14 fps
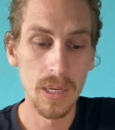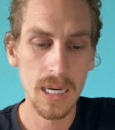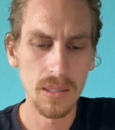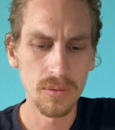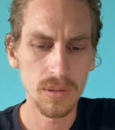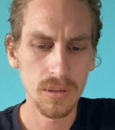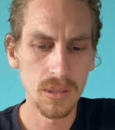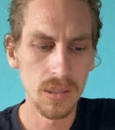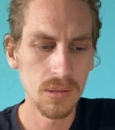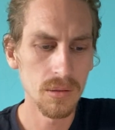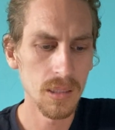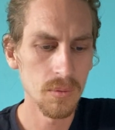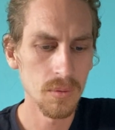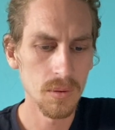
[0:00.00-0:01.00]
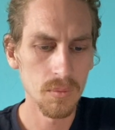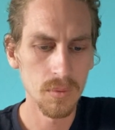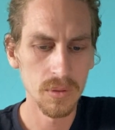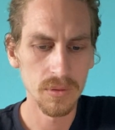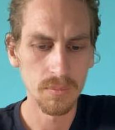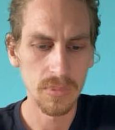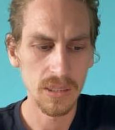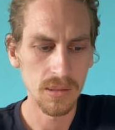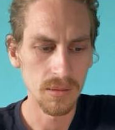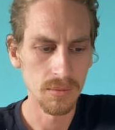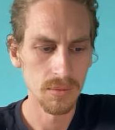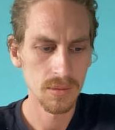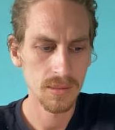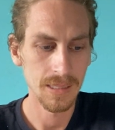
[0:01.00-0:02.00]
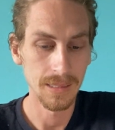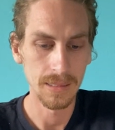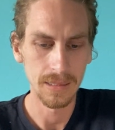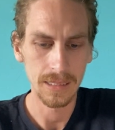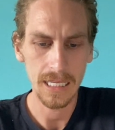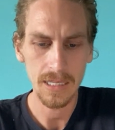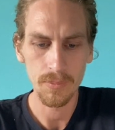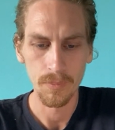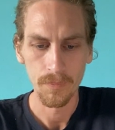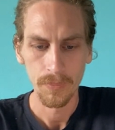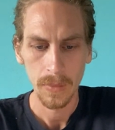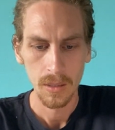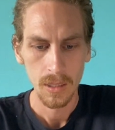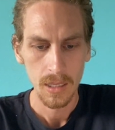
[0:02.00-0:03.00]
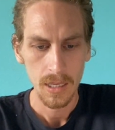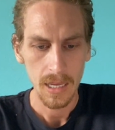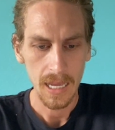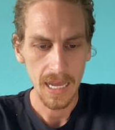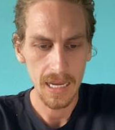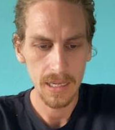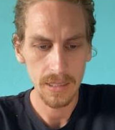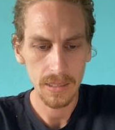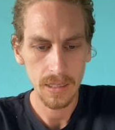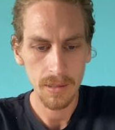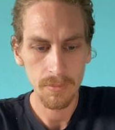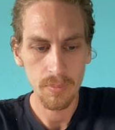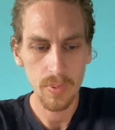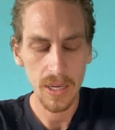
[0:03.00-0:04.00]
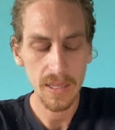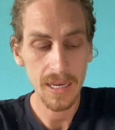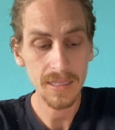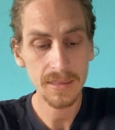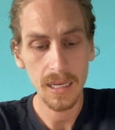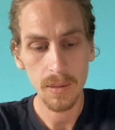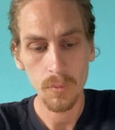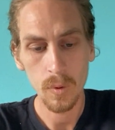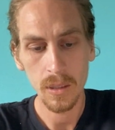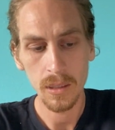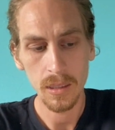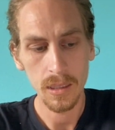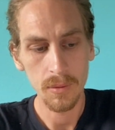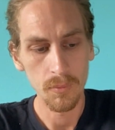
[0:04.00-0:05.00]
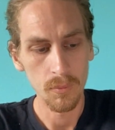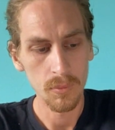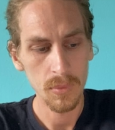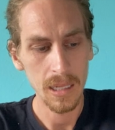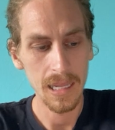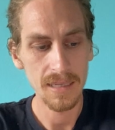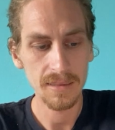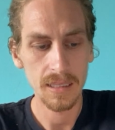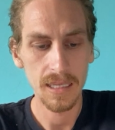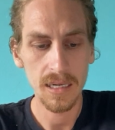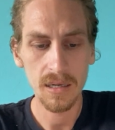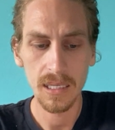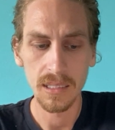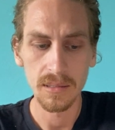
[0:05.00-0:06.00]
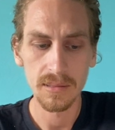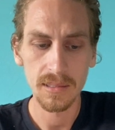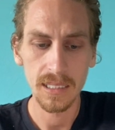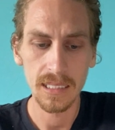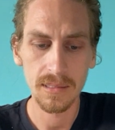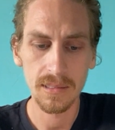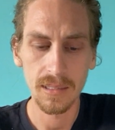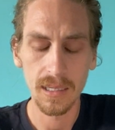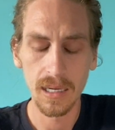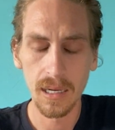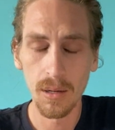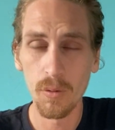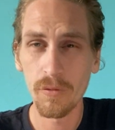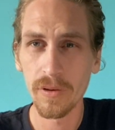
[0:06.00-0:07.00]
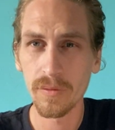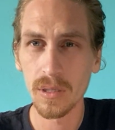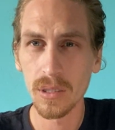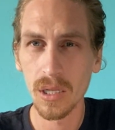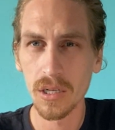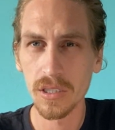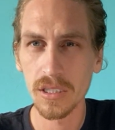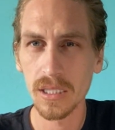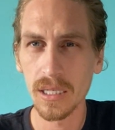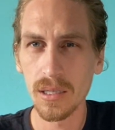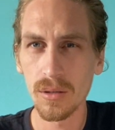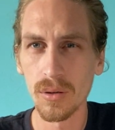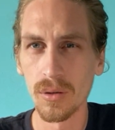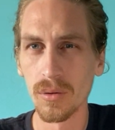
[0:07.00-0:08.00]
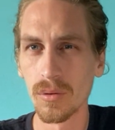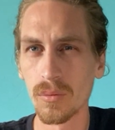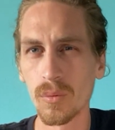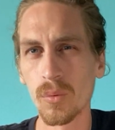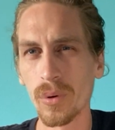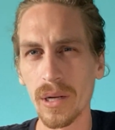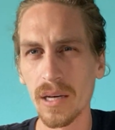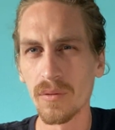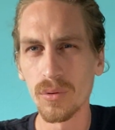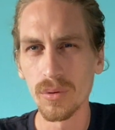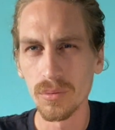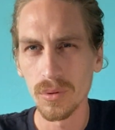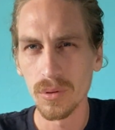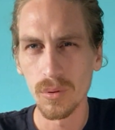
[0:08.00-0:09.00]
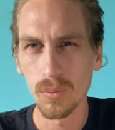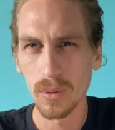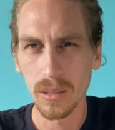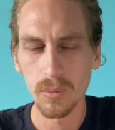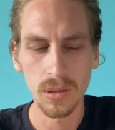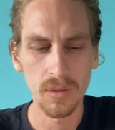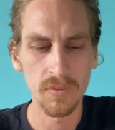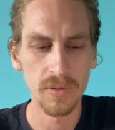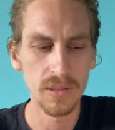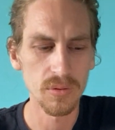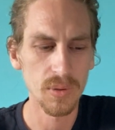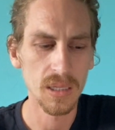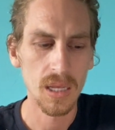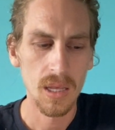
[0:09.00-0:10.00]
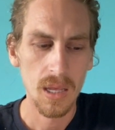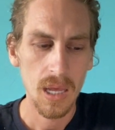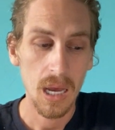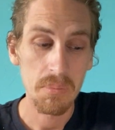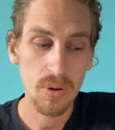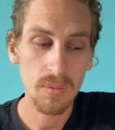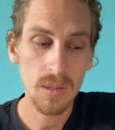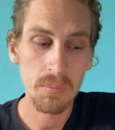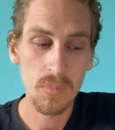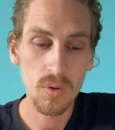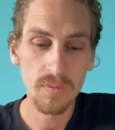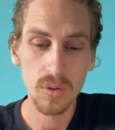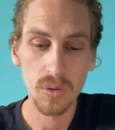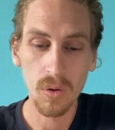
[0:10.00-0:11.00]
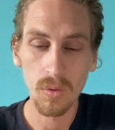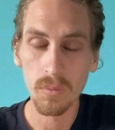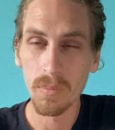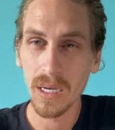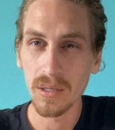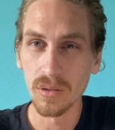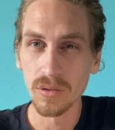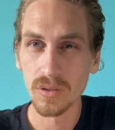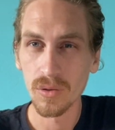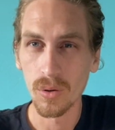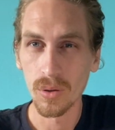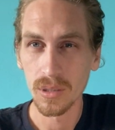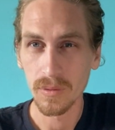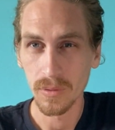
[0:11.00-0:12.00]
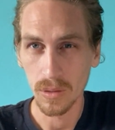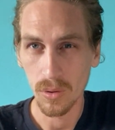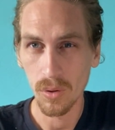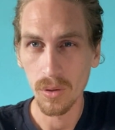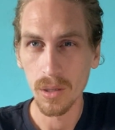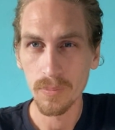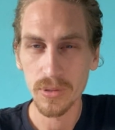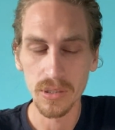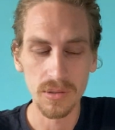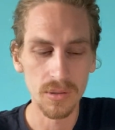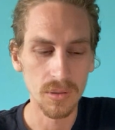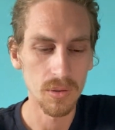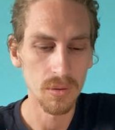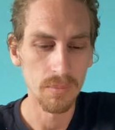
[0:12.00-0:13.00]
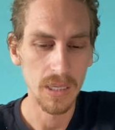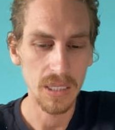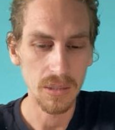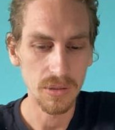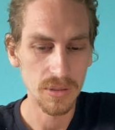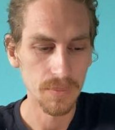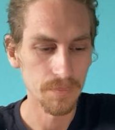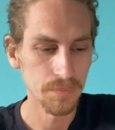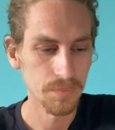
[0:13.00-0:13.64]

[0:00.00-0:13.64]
out, you know. I want to be still in the game. And by that time, when Alaskan Airlines hit $15 a share or whatever, you know, but when it feels right, I'll probably move to gold miners or even call options on gold miners.